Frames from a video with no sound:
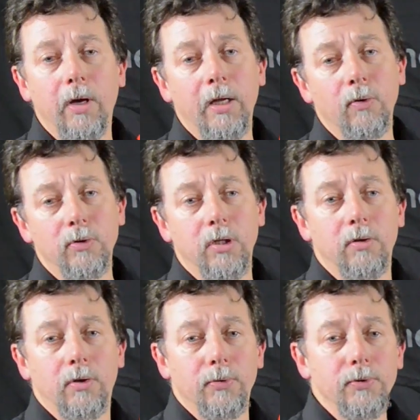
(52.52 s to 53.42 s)
and also
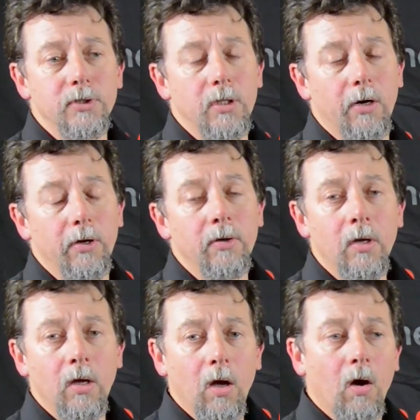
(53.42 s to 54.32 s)
at a cruise scenario
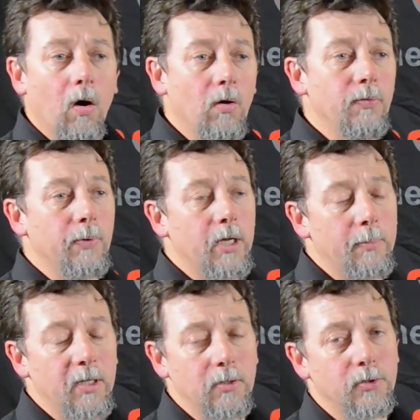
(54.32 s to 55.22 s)
of around
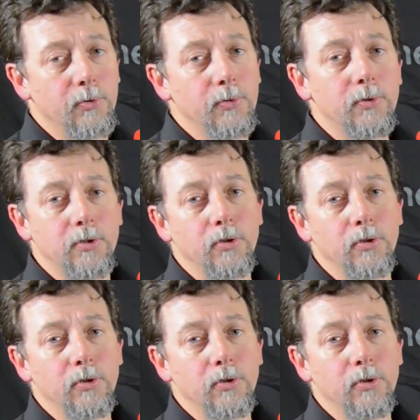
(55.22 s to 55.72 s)
about the 2 to